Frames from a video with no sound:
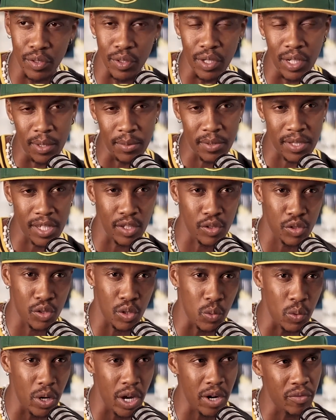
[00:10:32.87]
You know what I'm saying?
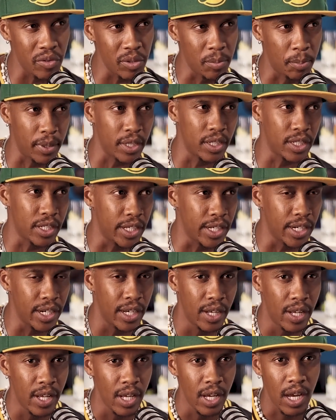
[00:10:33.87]
So we're
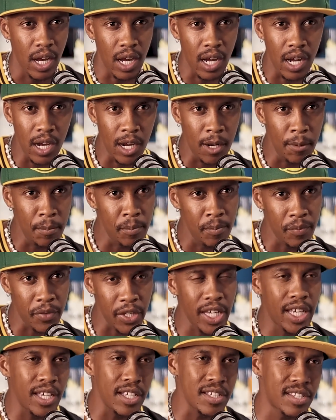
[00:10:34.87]
rebuilding. Um,
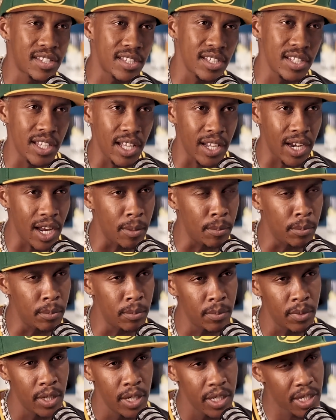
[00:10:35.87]
they can see that
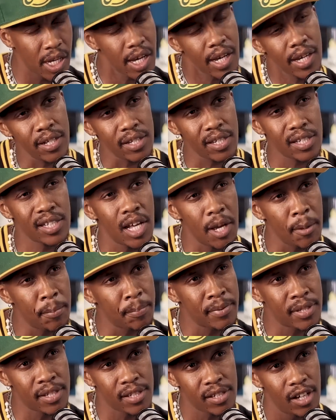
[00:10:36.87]
I'm taking
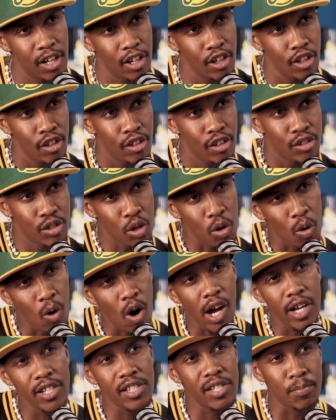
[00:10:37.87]
steps
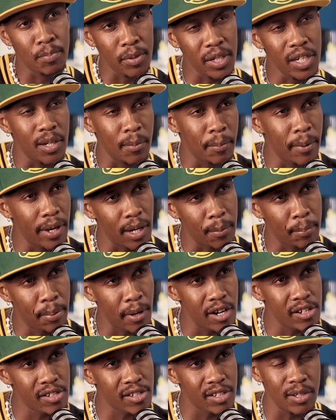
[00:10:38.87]
towards being a better
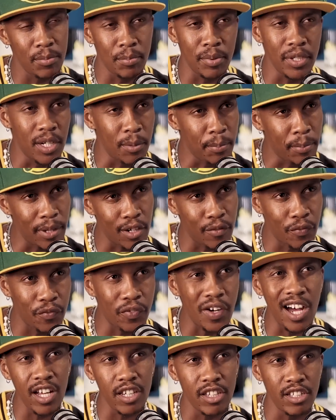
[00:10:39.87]
person, being right, a
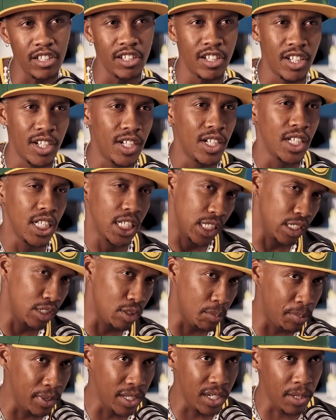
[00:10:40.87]
better father, right.
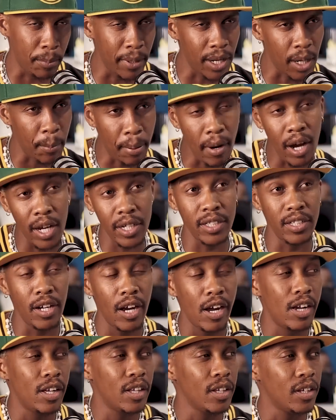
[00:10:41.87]
you know, being a better
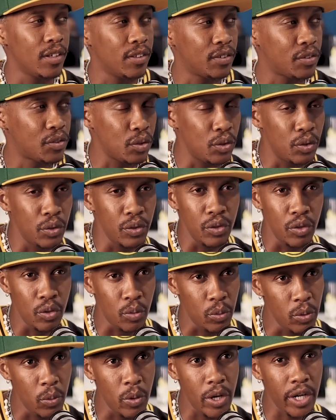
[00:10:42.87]
partner. Yeah. So, you
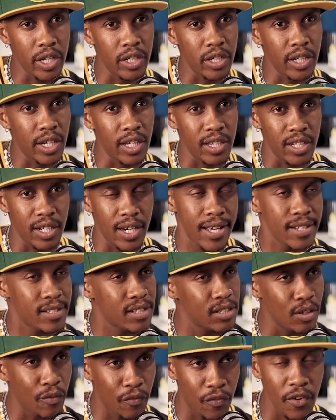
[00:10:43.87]
know, we working together
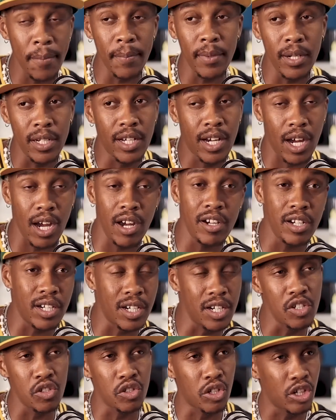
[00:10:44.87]
nicely. The family
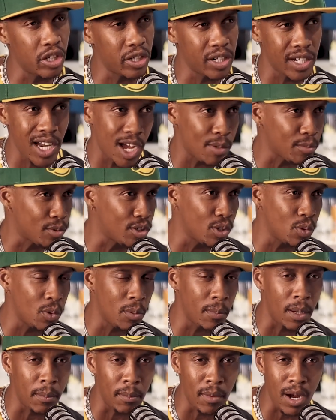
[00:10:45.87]
currently is good now. I'm
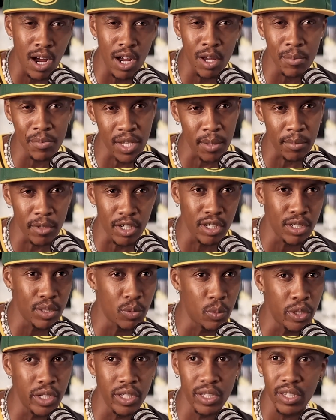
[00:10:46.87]
good with my moms. I'm
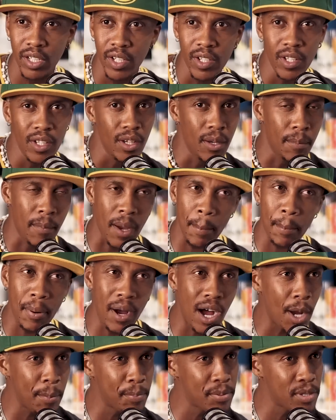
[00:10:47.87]
good with my
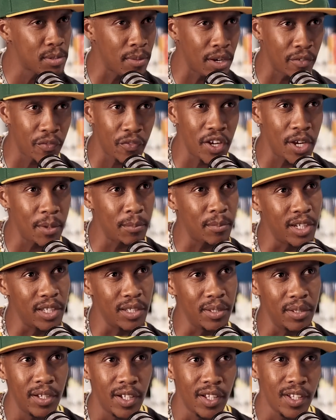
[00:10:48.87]
pops, my
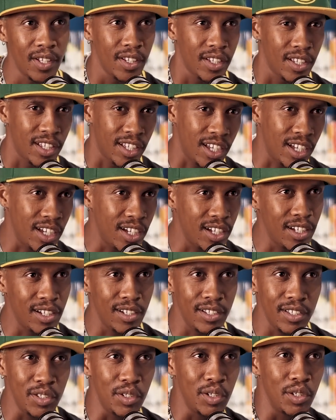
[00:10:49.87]
family. It is good.
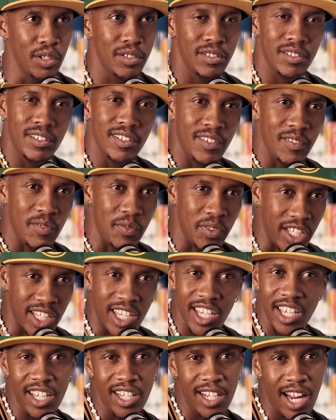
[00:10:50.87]
Uh, you know, the
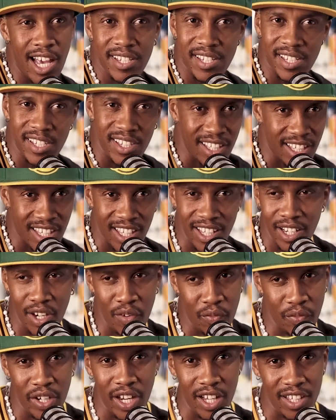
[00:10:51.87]
kid. I see the kid
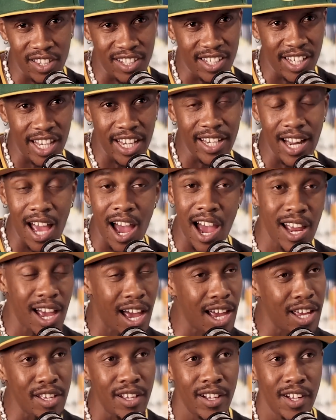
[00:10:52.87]
every other day now.
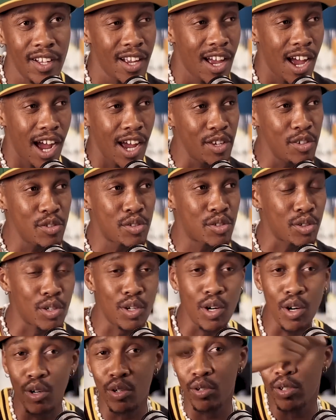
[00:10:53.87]
I I used
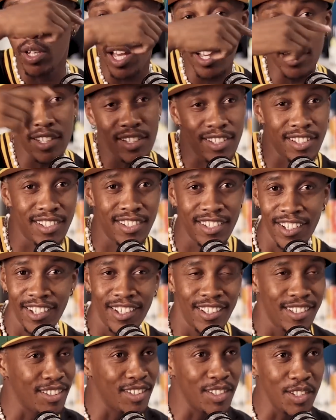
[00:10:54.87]
to go like,
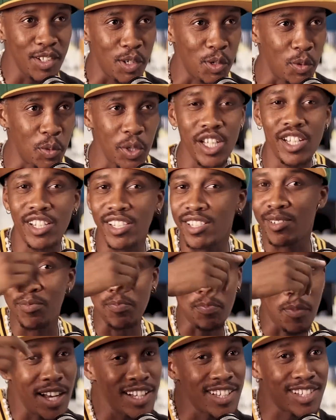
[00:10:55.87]
you know,
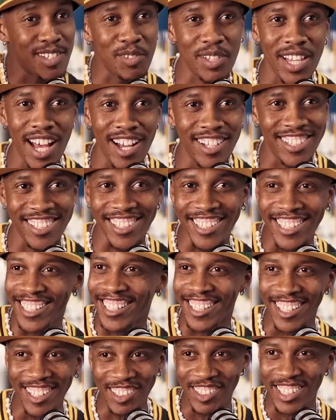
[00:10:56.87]
weeks, months without seeing
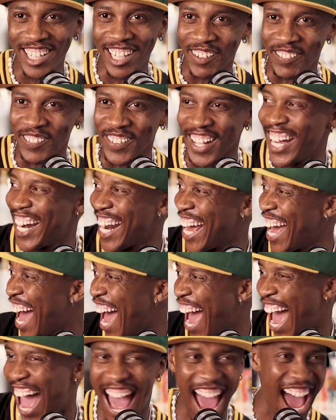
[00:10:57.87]
the little nigga
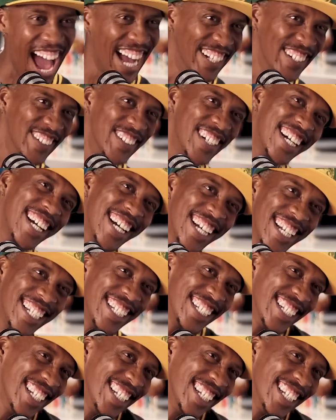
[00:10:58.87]
man.